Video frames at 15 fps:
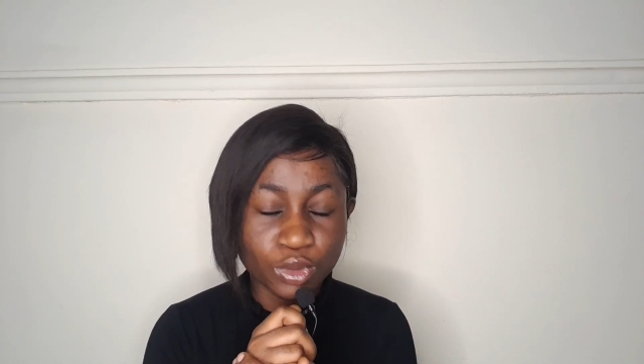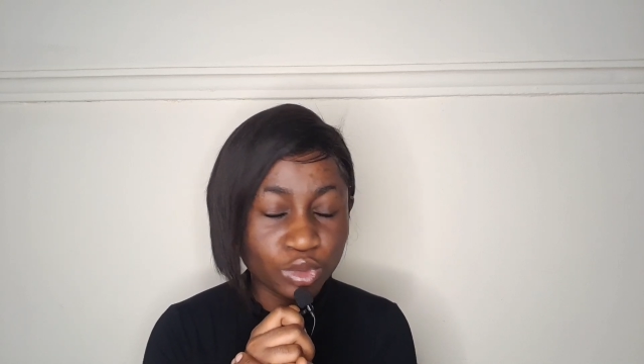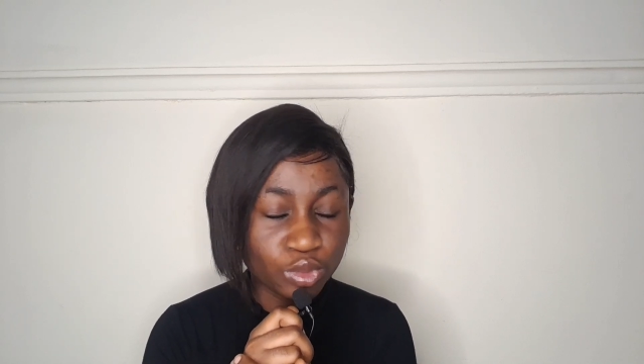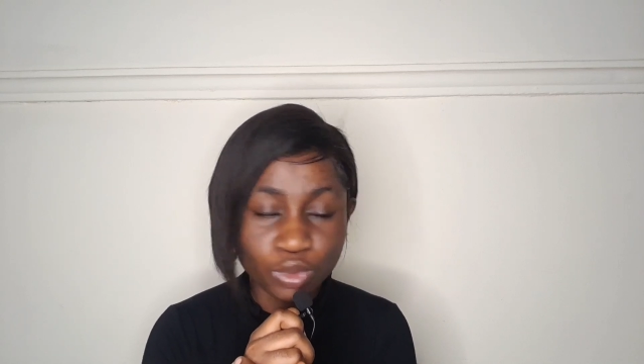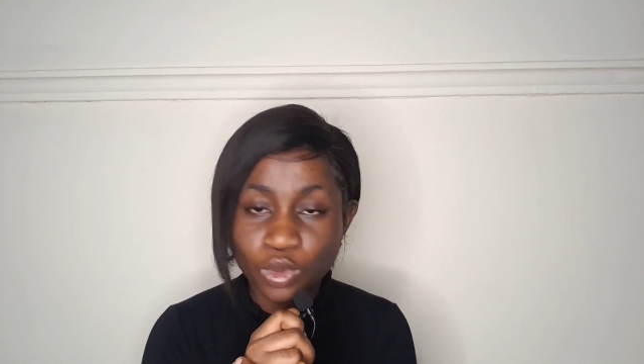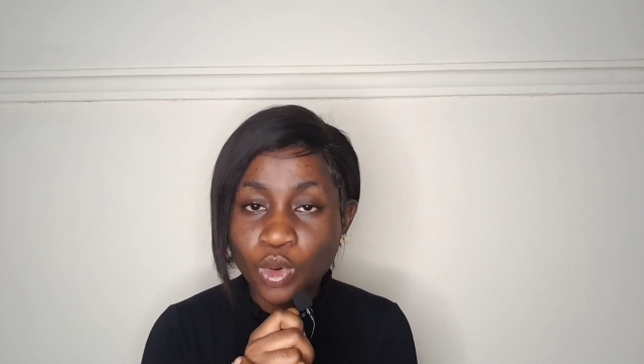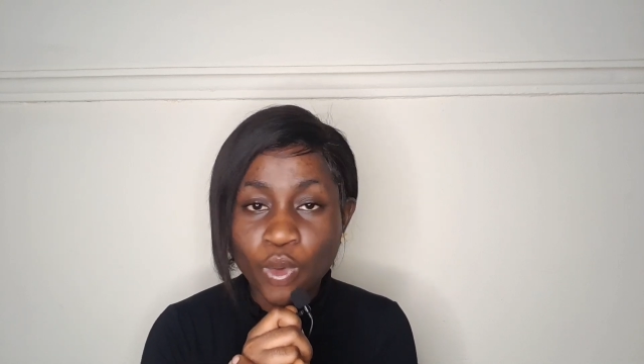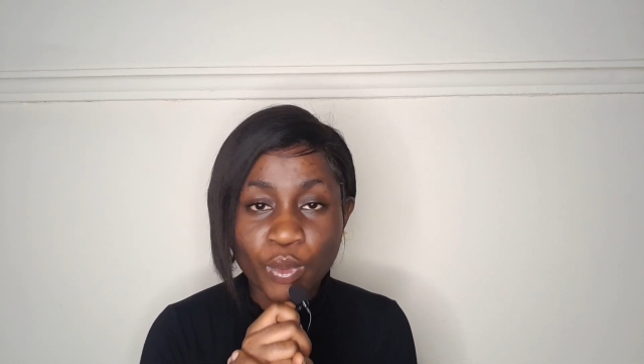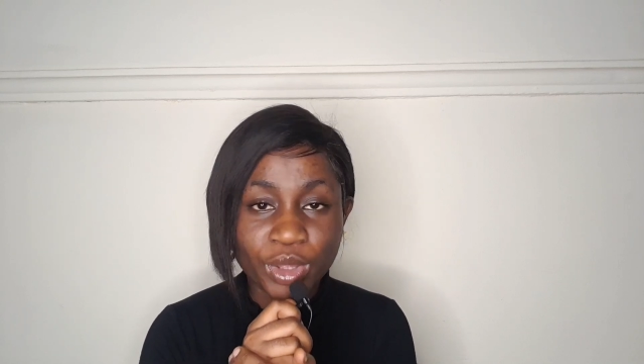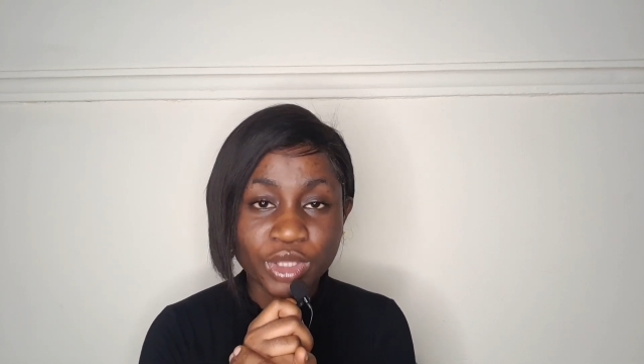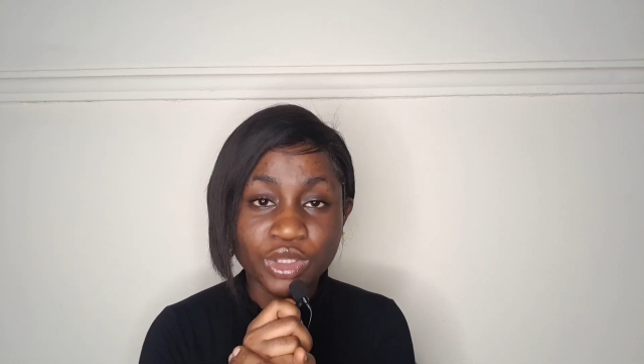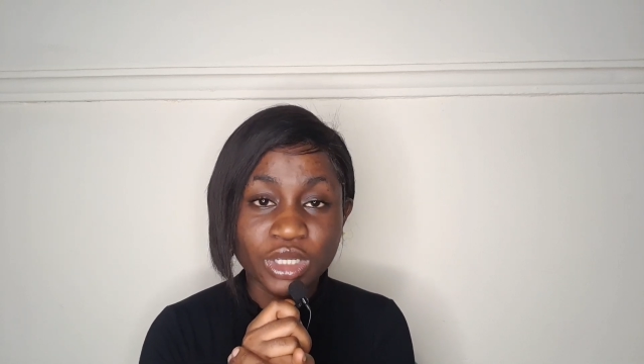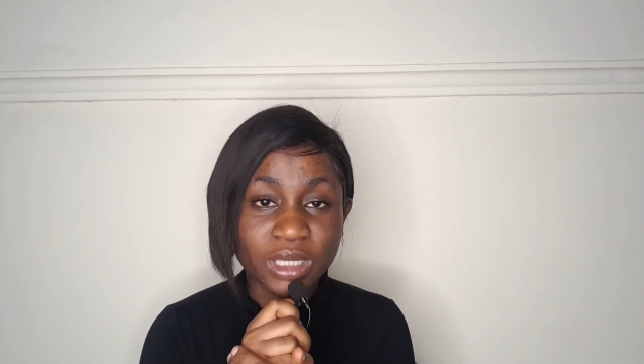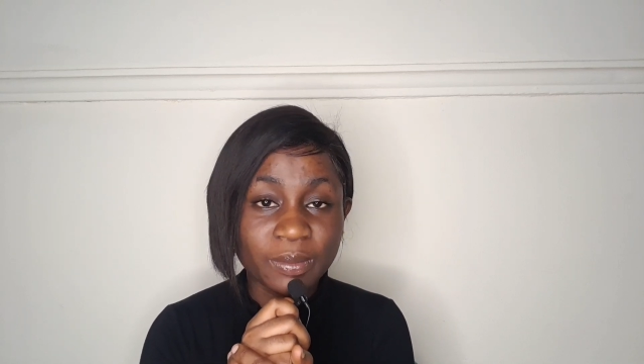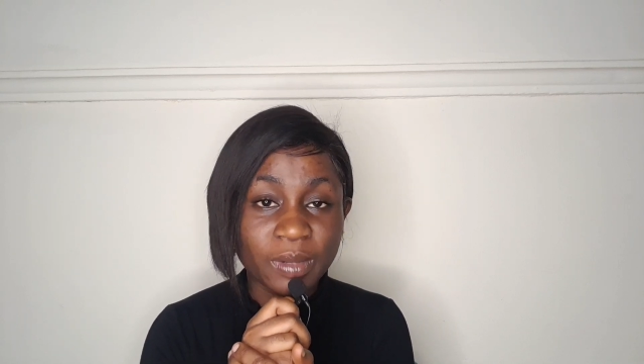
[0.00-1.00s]
But no,
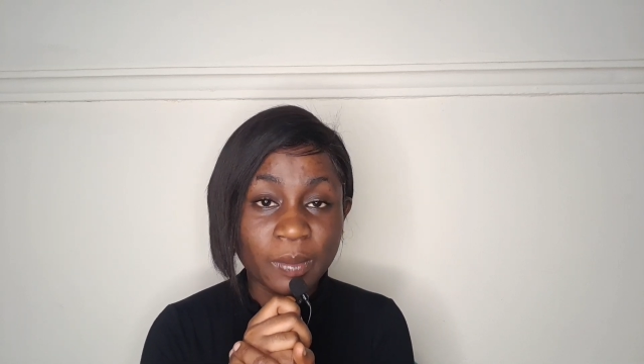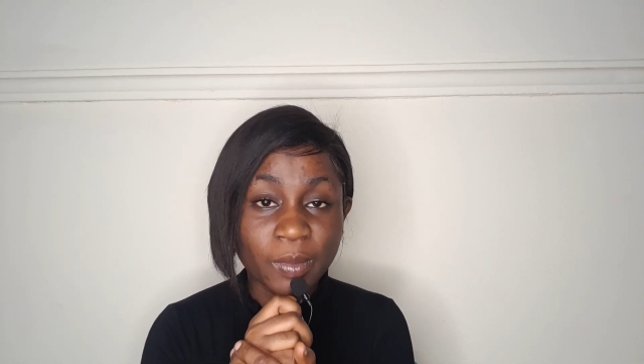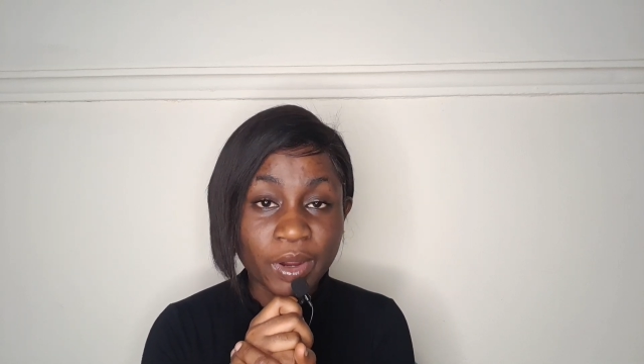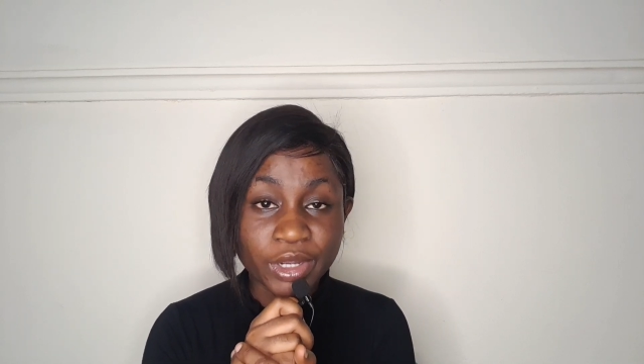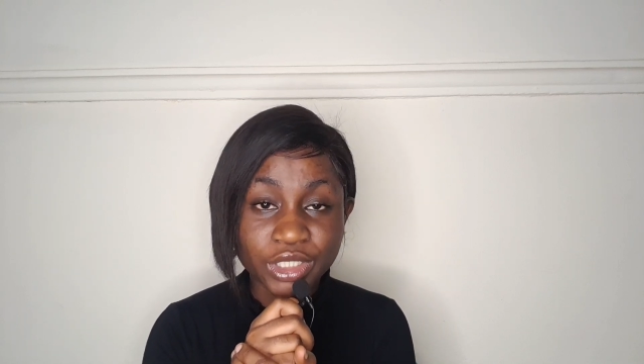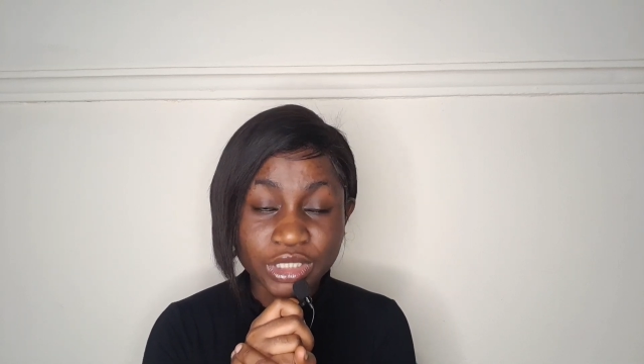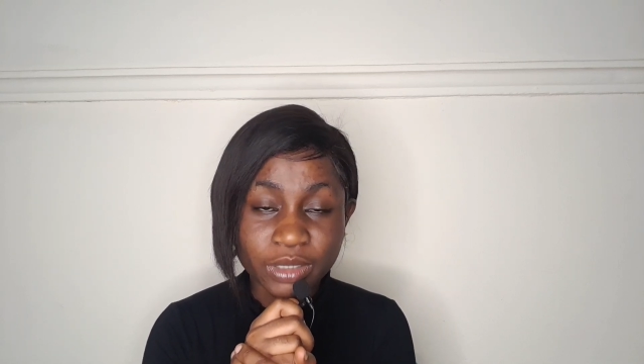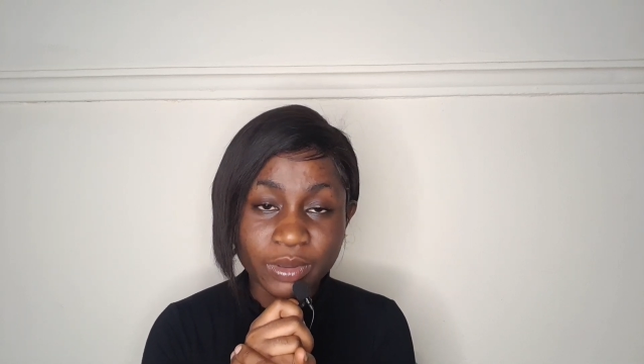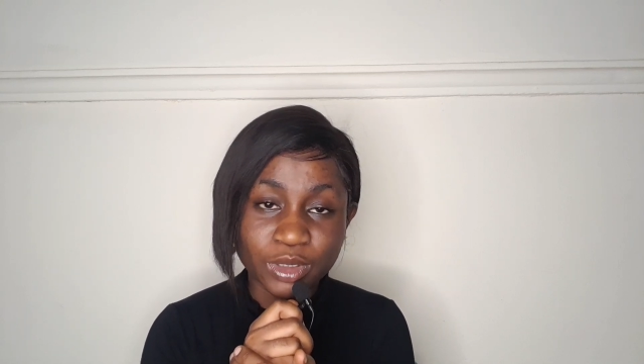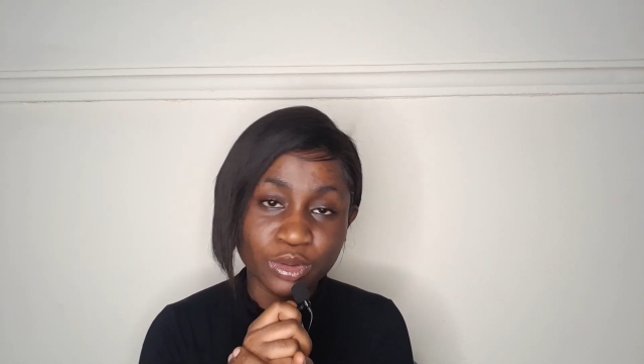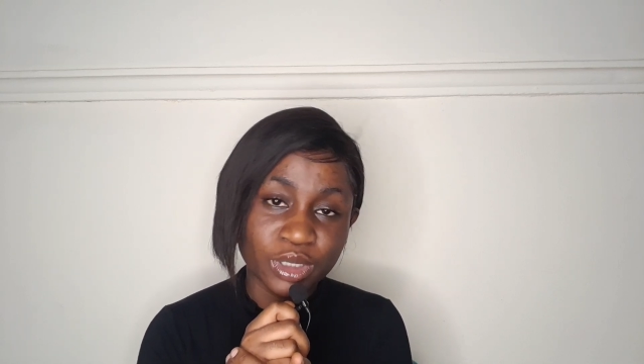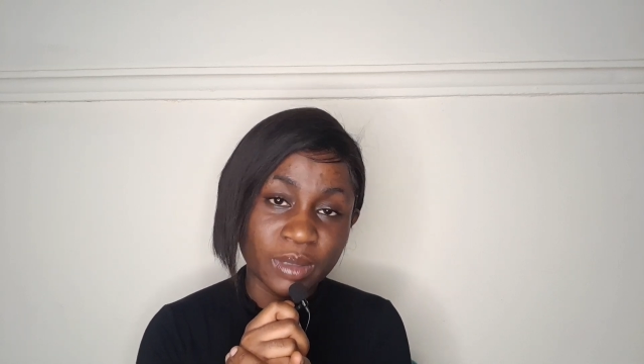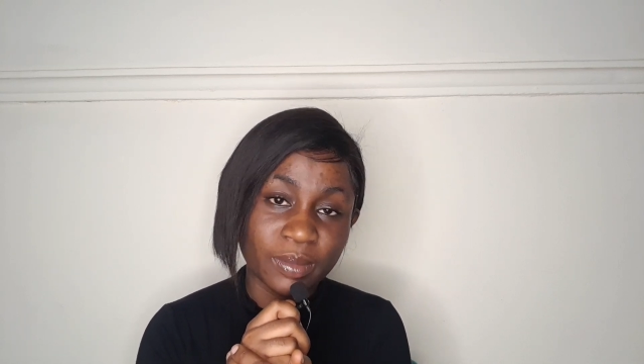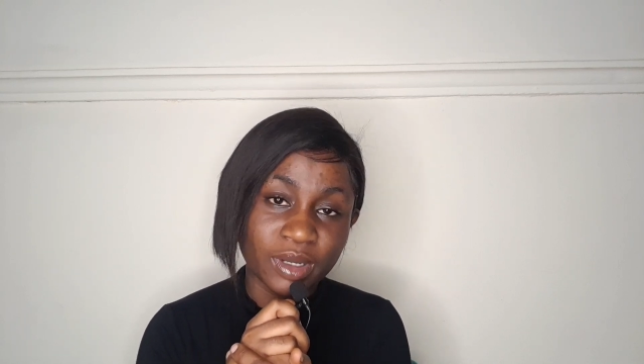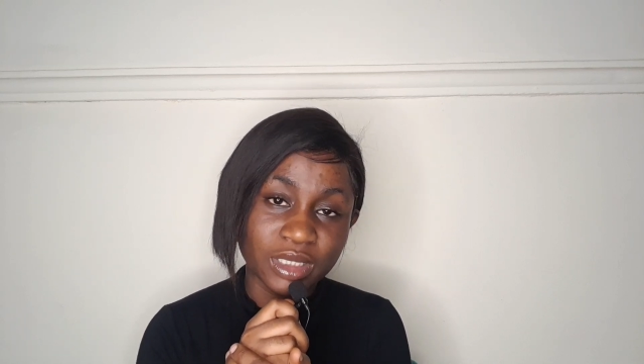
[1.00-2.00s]
we're not talking about marriage now, we're
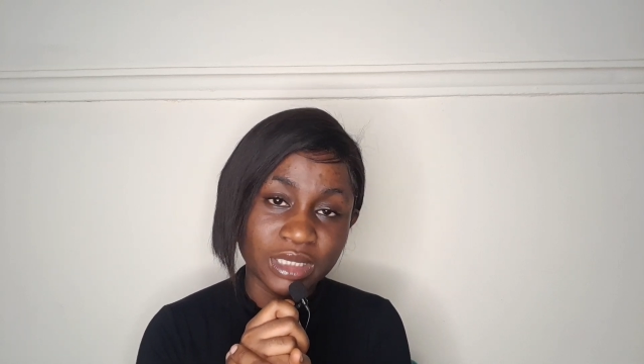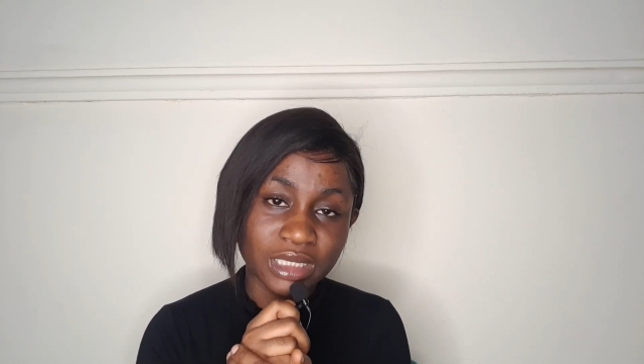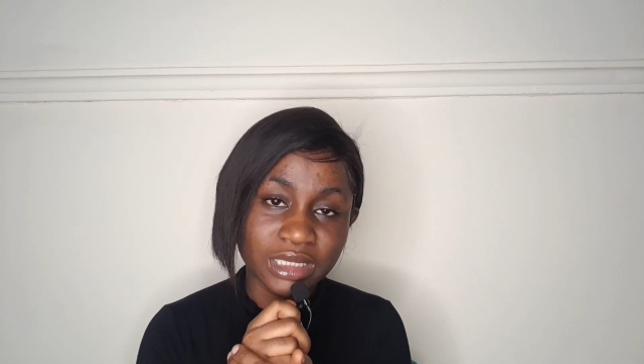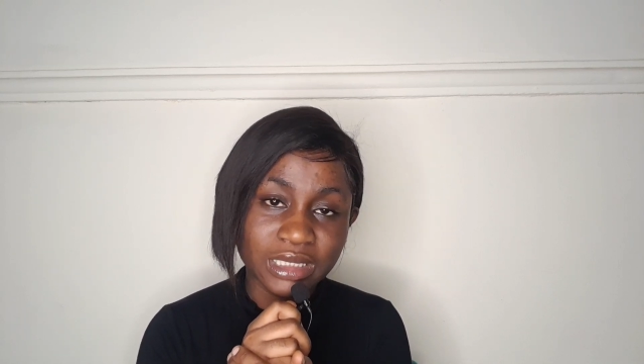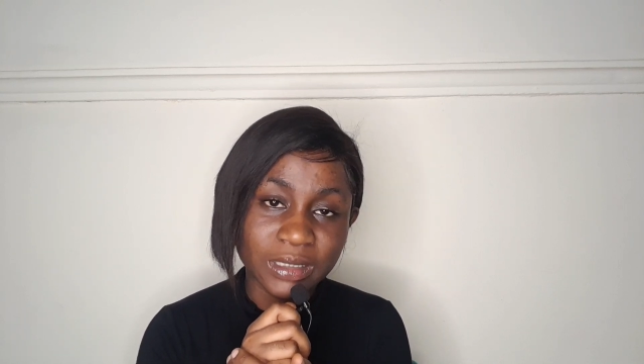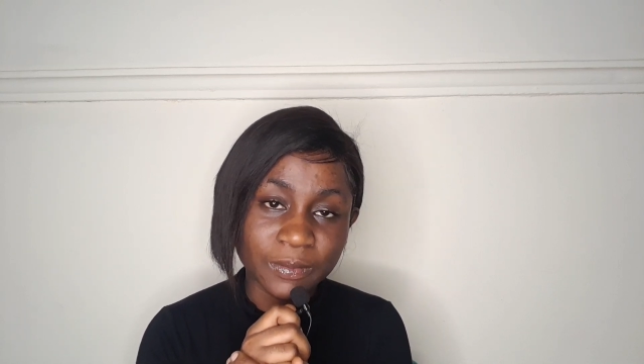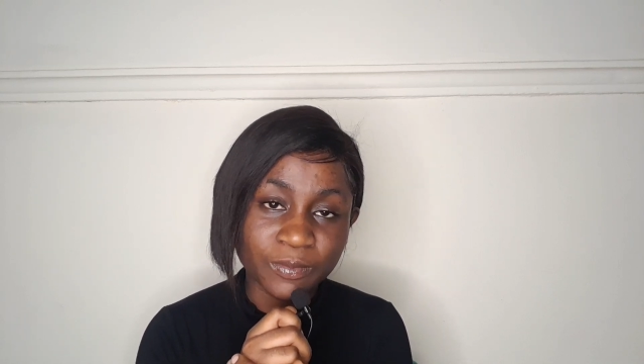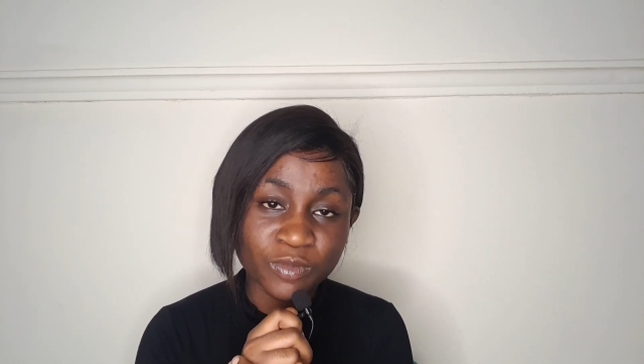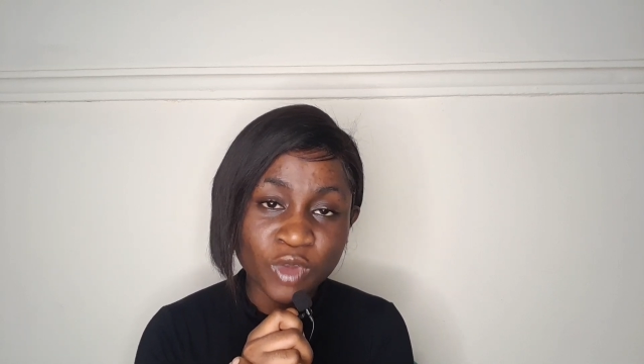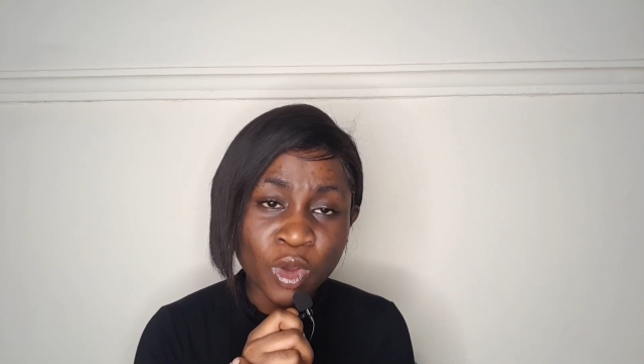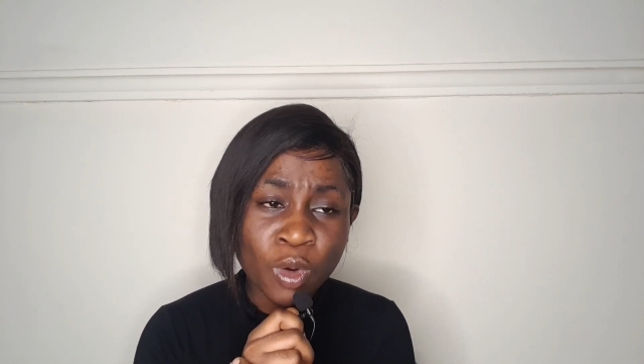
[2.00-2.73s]
talking about dating.